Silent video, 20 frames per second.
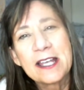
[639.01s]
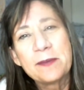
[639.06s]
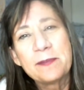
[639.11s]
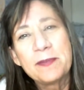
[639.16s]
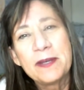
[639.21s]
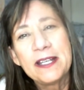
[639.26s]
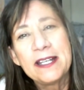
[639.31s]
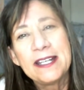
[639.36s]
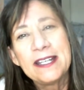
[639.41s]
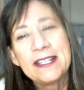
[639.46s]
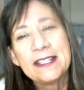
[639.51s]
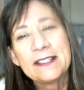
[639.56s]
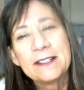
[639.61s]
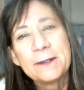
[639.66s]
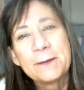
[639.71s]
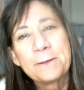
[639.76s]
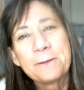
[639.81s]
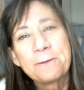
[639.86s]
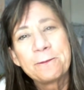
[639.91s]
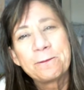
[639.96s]
and meaning.
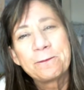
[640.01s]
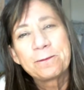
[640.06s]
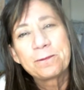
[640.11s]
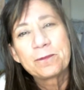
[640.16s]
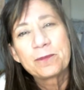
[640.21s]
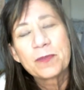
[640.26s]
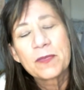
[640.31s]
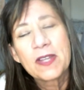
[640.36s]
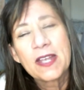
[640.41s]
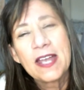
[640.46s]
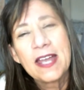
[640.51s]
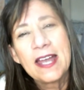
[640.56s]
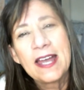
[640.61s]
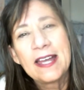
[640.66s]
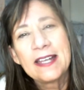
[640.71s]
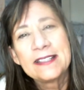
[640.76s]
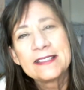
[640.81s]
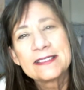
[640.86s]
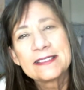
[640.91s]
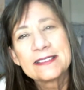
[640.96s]

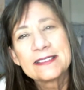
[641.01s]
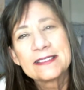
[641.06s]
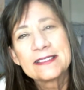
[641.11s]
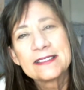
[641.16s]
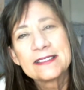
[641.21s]
And